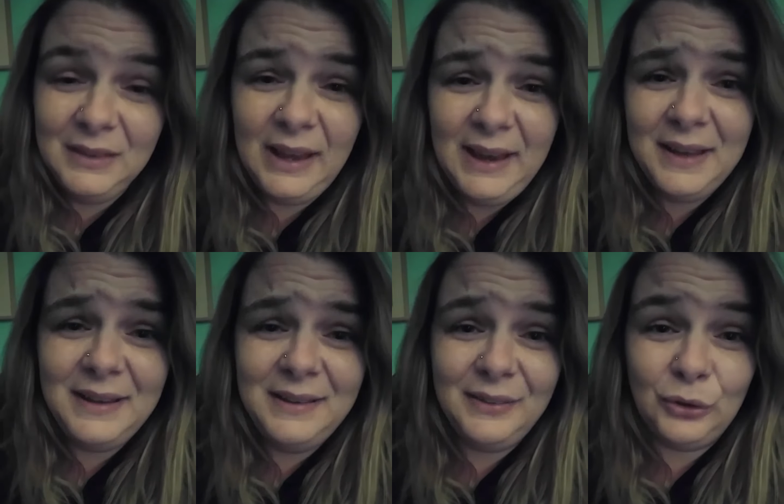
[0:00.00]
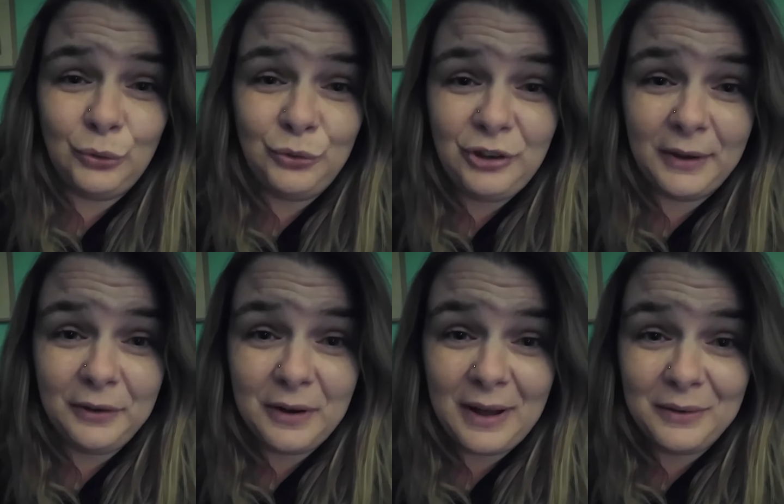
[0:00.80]
And go check
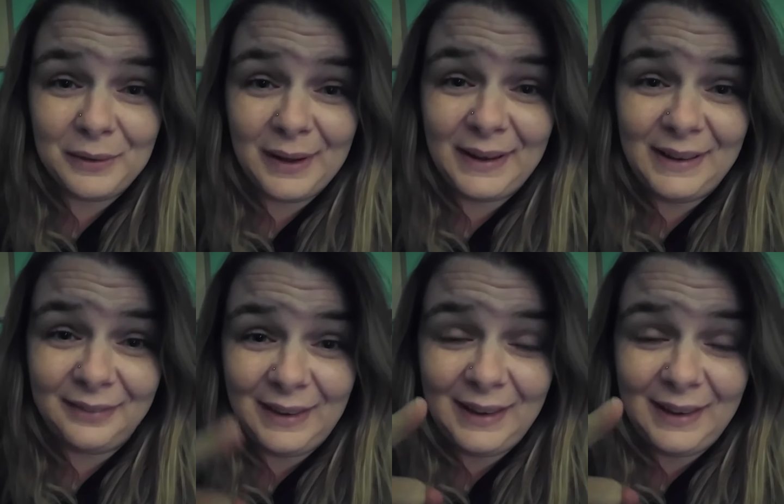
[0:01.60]
her out, guys.